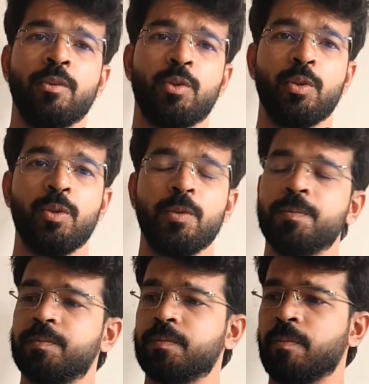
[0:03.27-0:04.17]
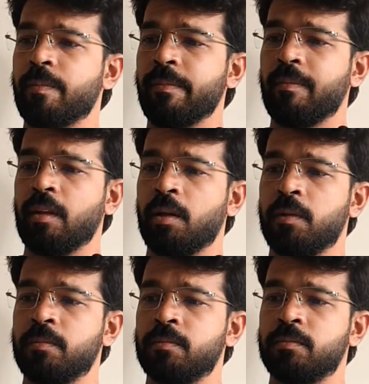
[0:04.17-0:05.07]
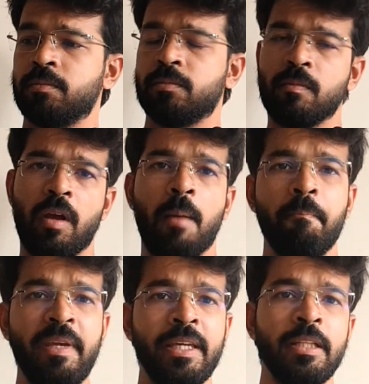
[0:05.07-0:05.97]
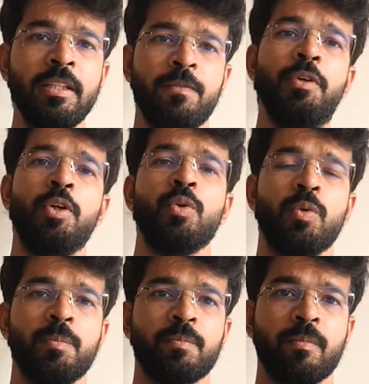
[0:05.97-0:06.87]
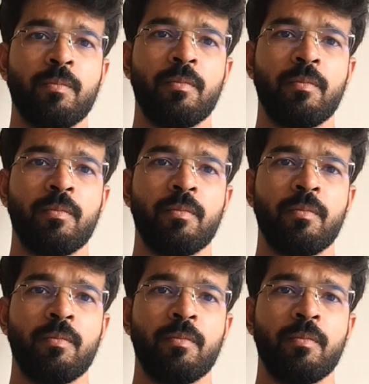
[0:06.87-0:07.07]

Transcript: So I'm making this video